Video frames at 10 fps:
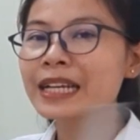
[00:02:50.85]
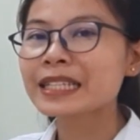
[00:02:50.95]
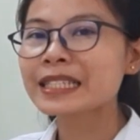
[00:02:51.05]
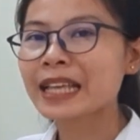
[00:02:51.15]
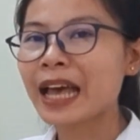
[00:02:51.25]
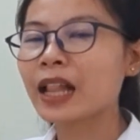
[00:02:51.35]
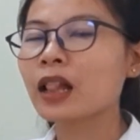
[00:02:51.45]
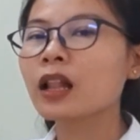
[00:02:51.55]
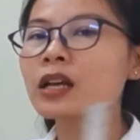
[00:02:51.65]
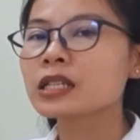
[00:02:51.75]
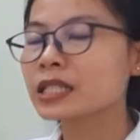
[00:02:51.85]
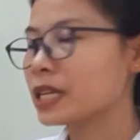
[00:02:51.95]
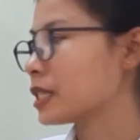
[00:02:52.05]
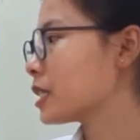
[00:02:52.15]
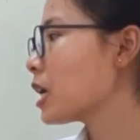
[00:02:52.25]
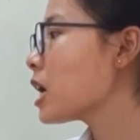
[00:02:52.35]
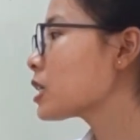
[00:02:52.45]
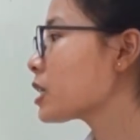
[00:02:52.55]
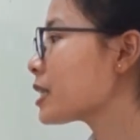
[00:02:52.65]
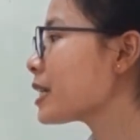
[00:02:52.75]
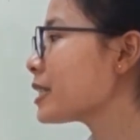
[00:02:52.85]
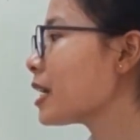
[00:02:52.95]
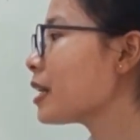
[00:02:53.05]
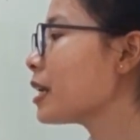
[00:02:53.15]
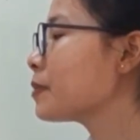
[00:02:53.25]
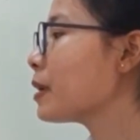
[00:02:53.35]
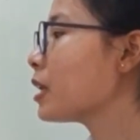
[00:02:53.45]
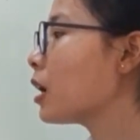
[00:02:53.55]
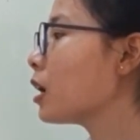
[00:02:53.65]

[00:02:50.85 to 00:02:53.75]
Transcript: Celsius. So Celsius is mean